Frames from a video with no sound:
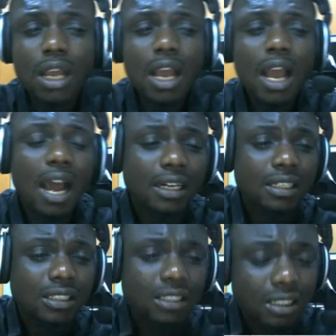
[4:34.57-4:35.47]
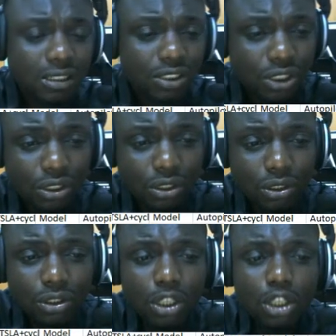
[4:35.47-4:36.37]
And
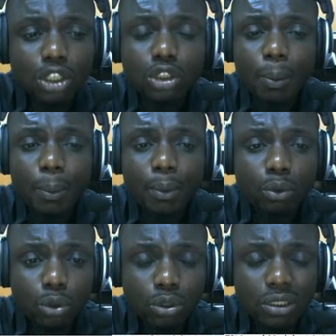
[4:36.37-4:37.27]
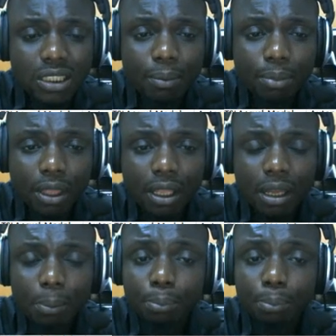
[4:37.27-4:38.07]
still some people will do the same thing,